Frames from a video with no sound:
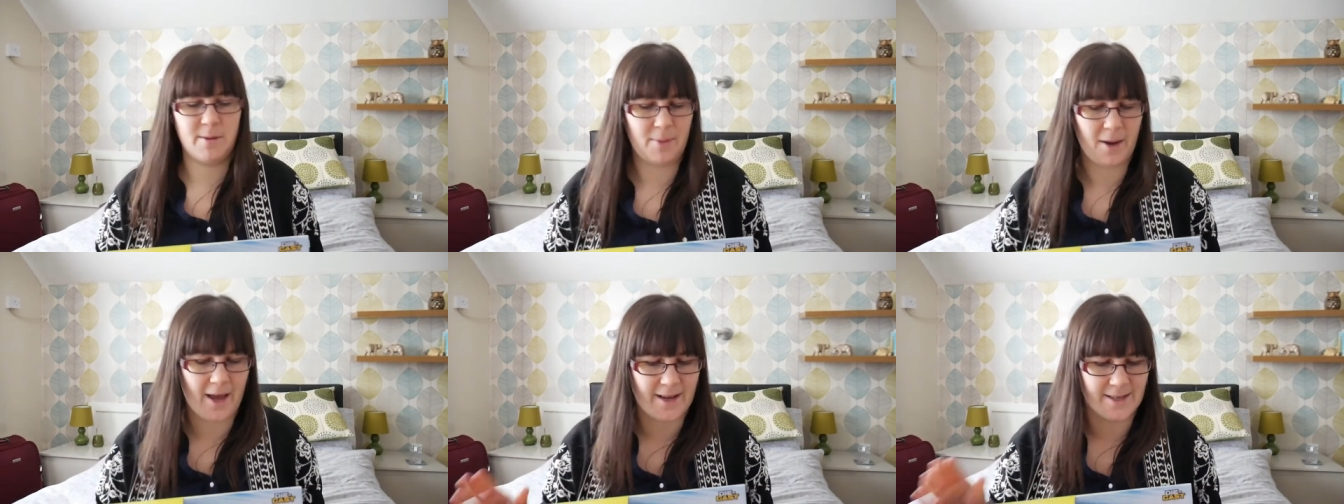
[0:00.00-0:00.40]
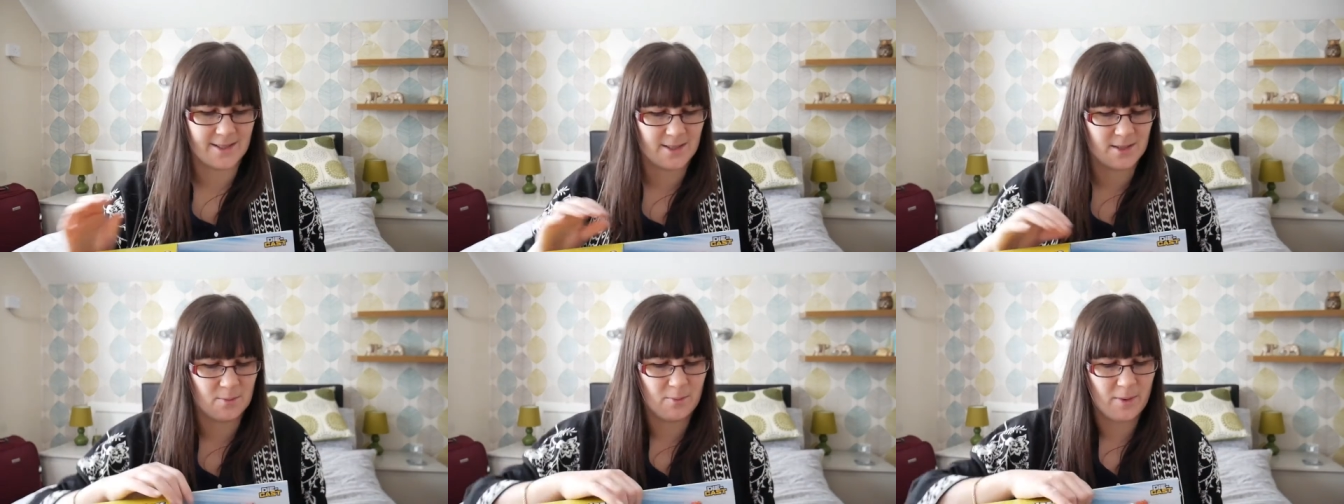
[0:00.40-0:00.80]

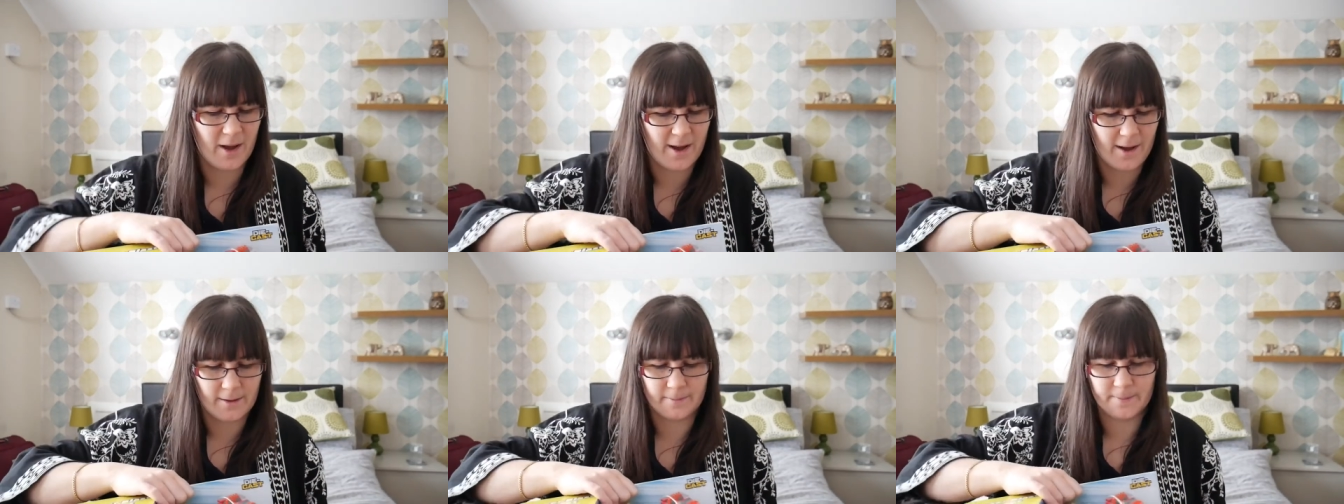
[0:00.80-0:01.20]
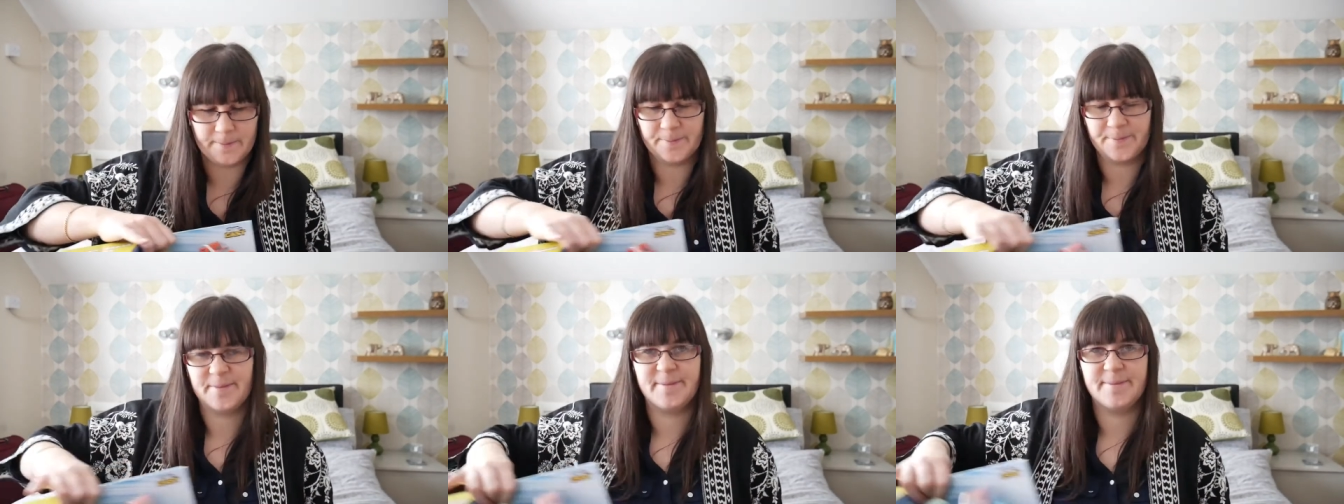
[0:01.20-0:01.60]
plus, but
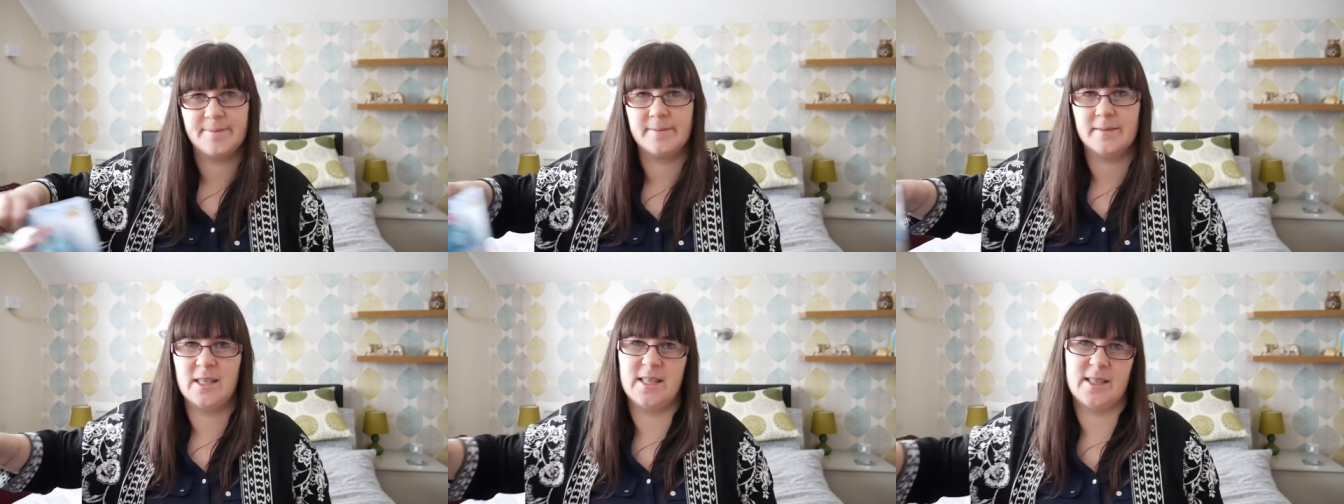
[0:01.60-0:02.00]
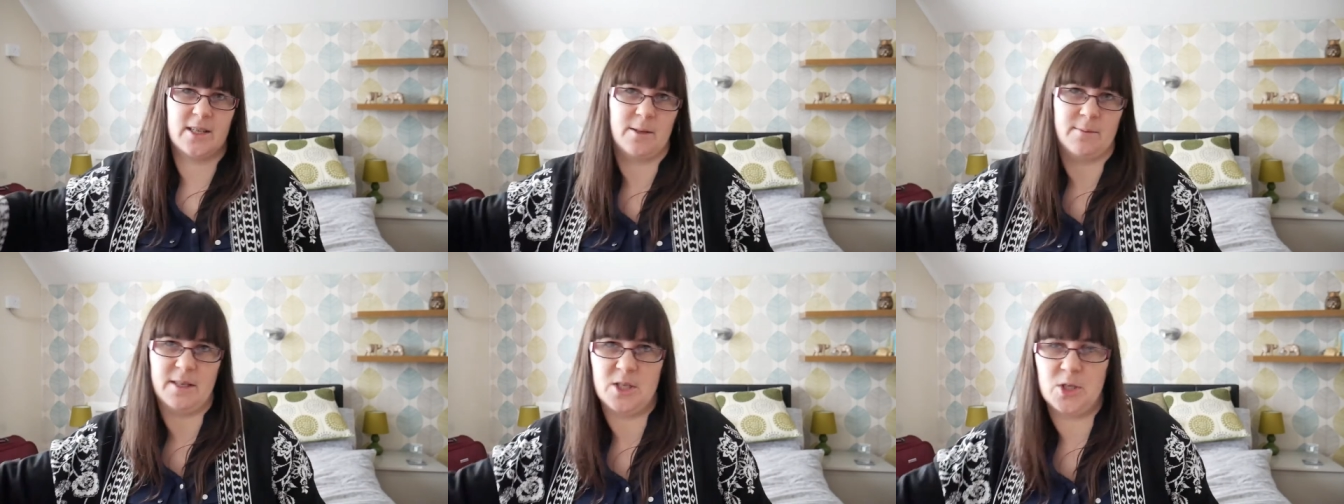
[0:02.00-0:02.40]
he's
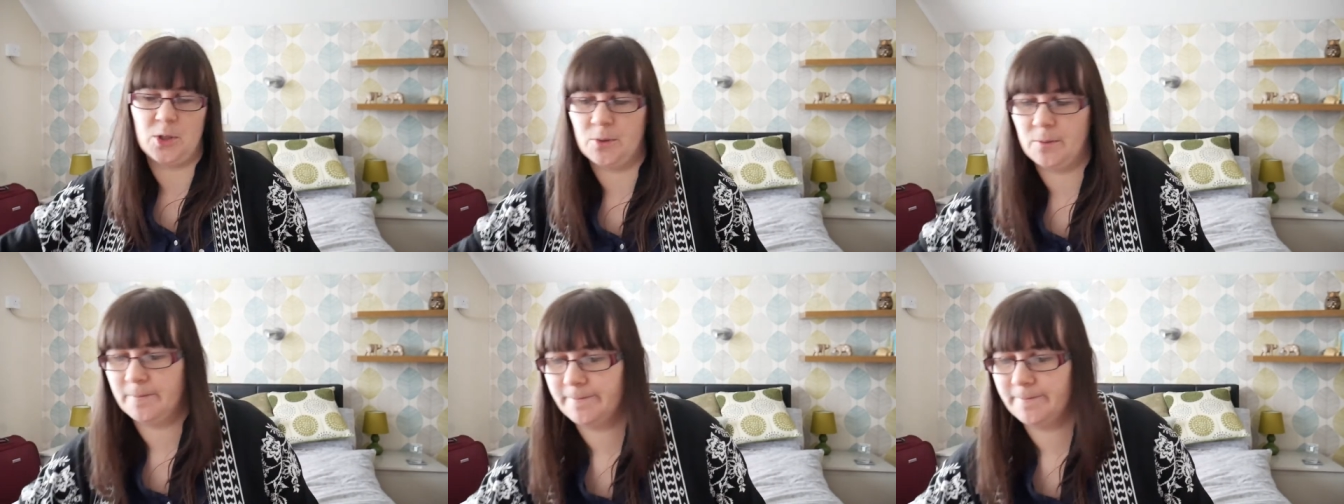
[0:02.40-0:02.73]
going to be two.